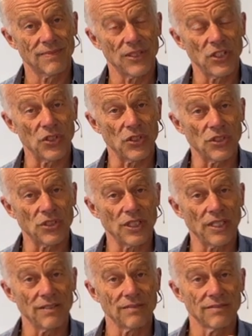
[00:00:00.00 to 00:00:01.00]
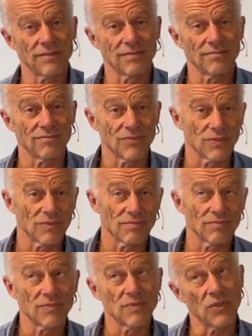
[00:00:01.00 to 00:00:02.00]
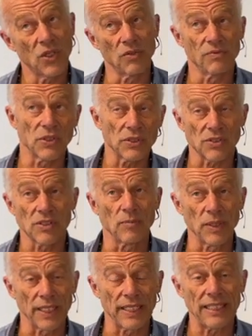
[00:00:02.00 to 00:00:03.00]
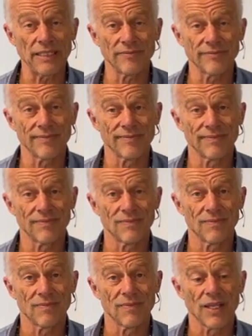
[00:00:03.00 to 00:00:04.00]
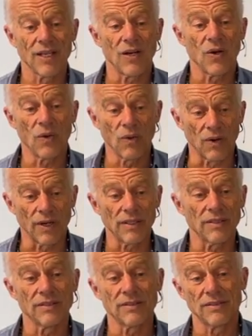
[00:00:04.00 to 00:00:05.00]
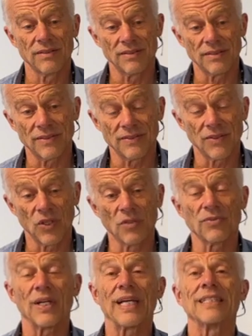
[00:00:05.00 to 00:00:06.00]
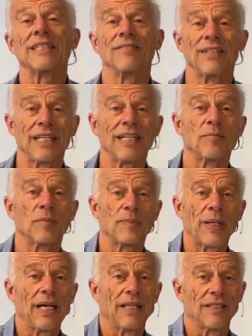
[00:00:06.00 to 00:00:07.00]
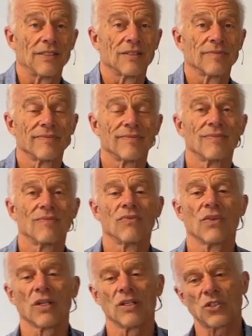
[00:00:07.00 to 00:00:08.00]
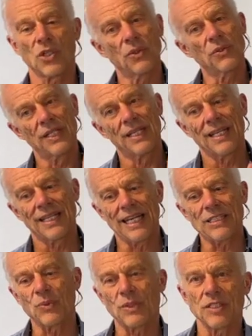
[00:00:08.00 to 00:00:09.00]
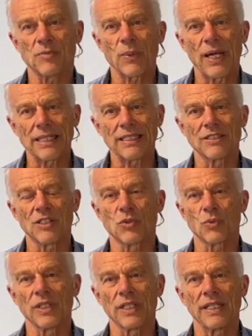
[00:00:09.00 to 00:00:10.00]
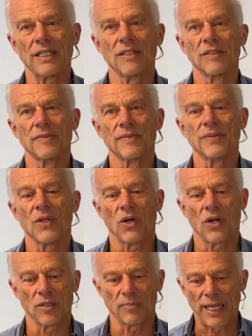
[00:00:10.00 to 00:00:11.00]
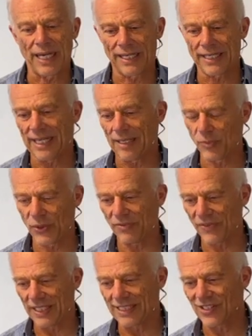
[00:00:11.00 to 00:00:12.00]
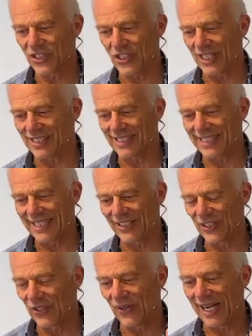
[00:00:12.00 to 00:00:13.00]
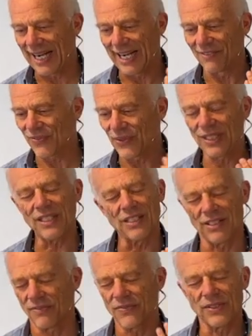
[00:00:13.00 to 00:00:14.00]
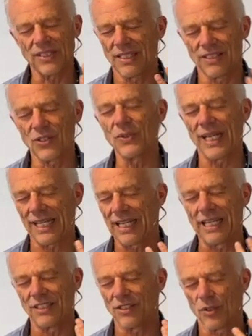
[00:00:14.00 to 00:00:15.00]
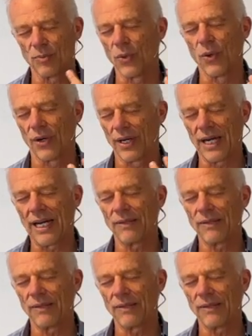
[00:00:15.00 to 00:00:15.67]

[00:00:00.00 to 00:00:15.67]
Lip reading: inertia, overt stability, or overactivity and imbalance. So that's what this practice is really all about. I briefly suggested that, you know, for two decades or more, I